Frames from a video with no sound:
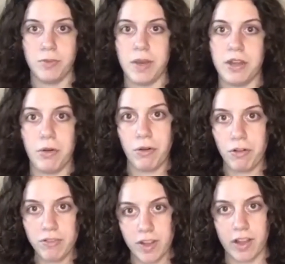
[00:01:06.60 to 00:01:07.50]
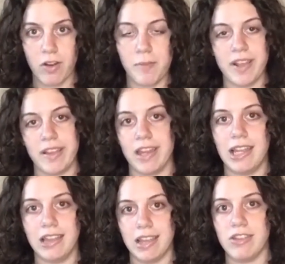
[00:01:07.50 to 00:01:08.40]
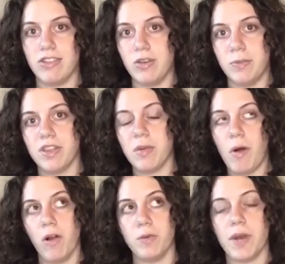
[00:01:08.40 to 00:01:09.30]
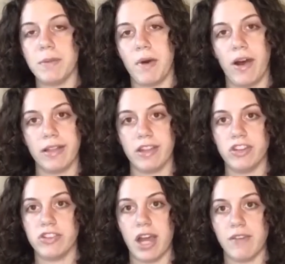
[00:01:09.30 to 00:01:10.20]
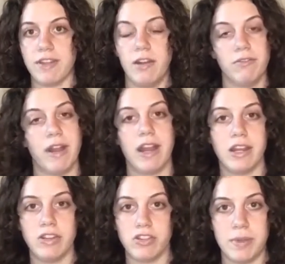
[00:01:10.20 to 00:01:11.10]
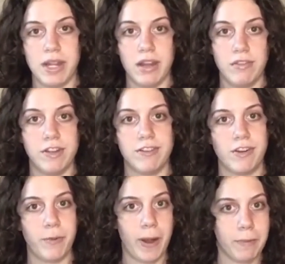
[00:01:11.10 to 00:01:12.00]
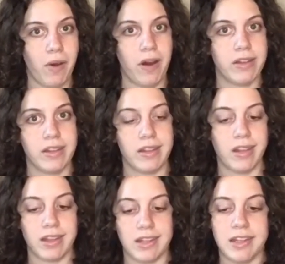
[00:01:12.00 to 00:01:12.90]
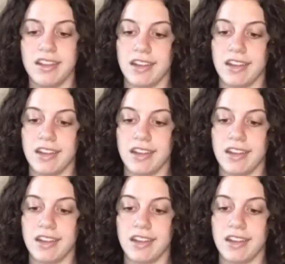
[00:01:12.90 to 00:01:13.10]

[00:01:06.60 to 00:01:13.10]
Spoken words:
goal for like all my succulents is to put them all in white pots and just have an arrangement of different white pots and succulents,